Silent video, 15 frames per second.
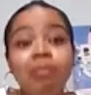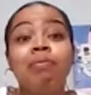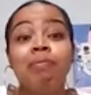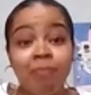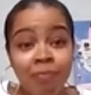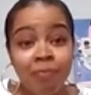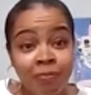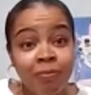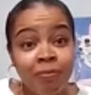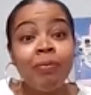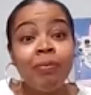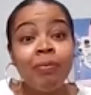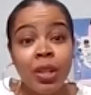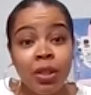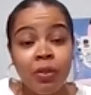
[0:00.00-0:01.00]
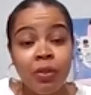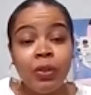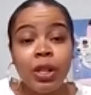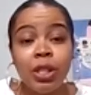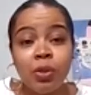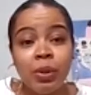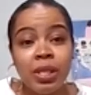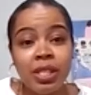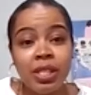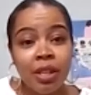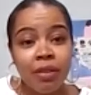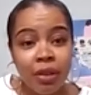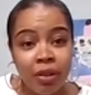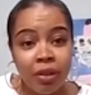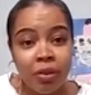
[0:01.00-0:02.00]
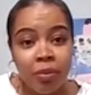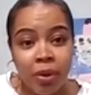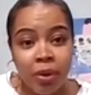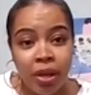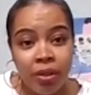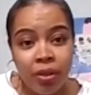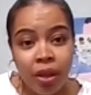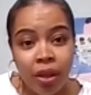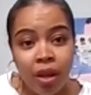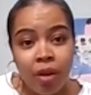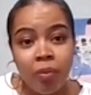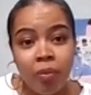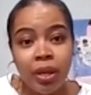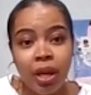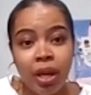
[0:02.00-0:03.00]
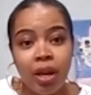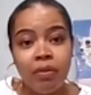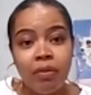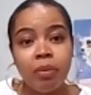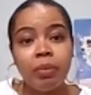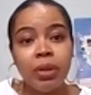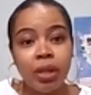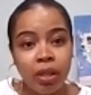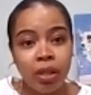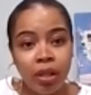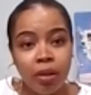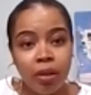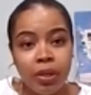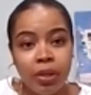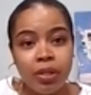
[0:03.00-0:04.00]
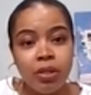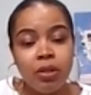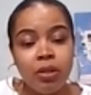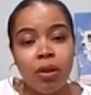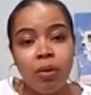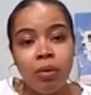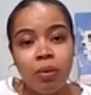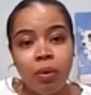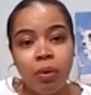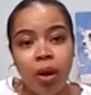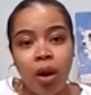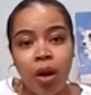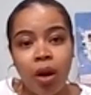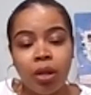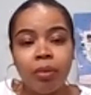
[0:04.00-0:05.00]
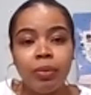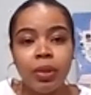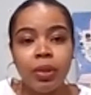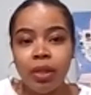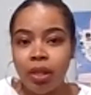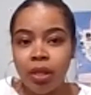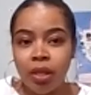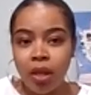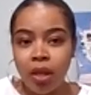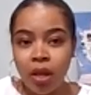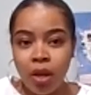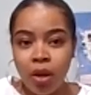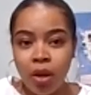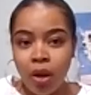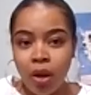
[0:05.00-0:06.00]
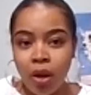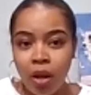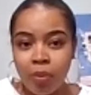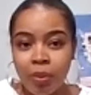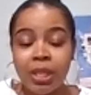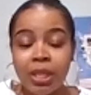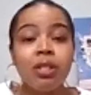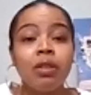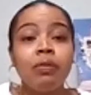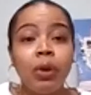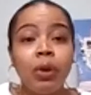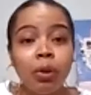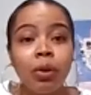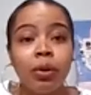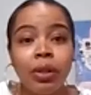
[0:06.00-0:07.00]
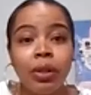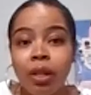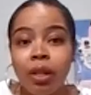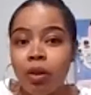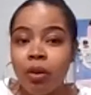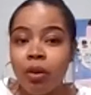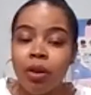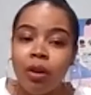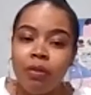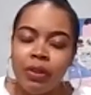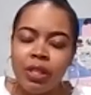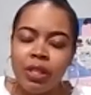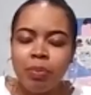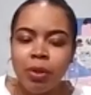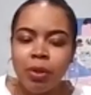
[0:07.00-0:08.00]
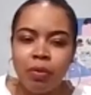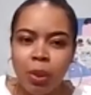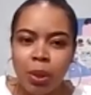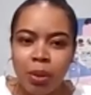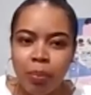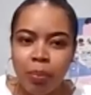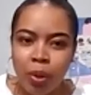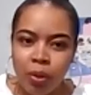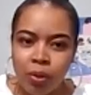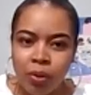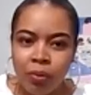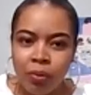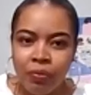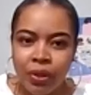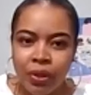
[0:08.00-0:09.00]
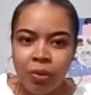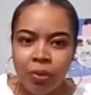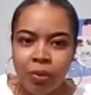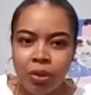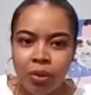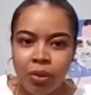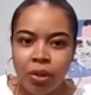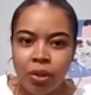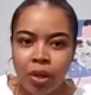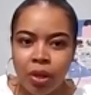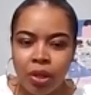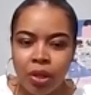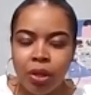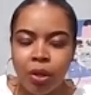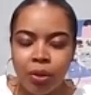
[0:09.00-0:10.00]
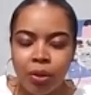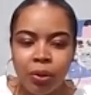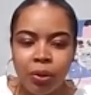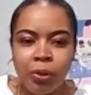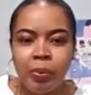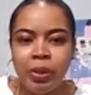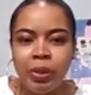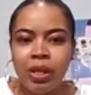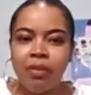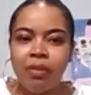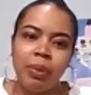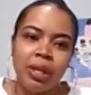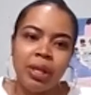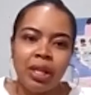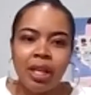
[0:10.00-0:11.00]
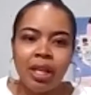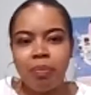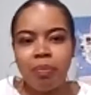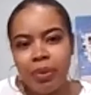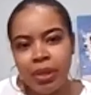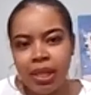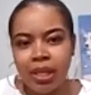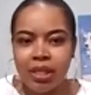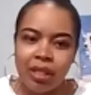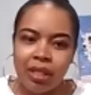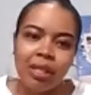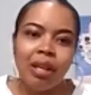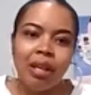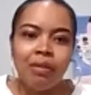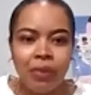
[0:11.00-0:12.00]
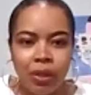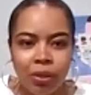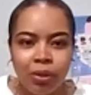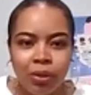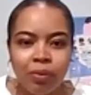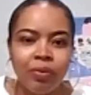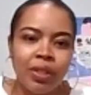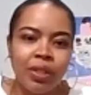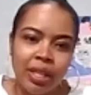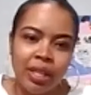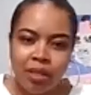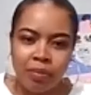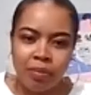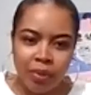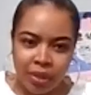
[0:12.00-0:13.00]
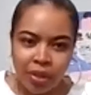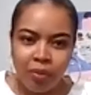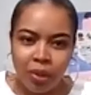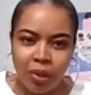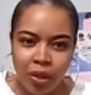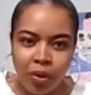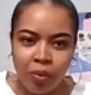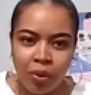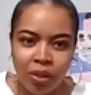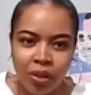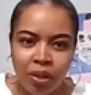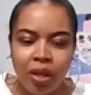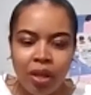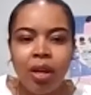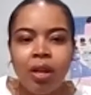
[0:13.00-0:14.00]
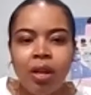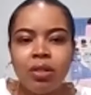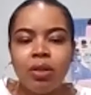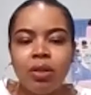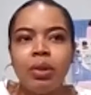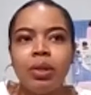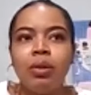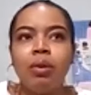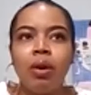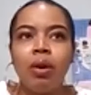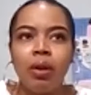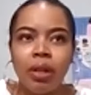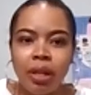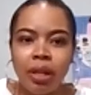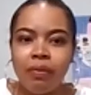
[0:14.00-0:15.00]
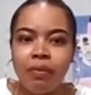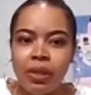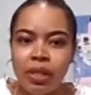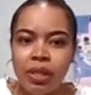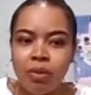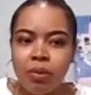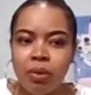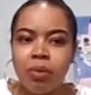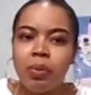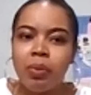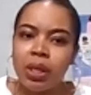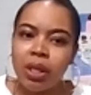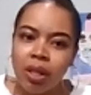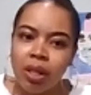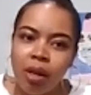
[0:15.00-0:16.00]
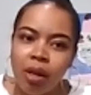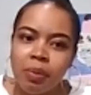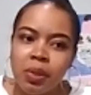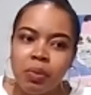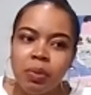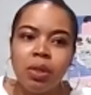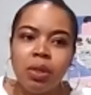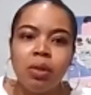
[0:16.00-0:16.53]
Mm-hmm. The first Wednesday of every month, we have a book club. And so our community gets to vote on it on our Facebook poll that we do in our group, and everybody kind of picks and then they vote, and that's the book that we go with. So we do online events with book clubs. We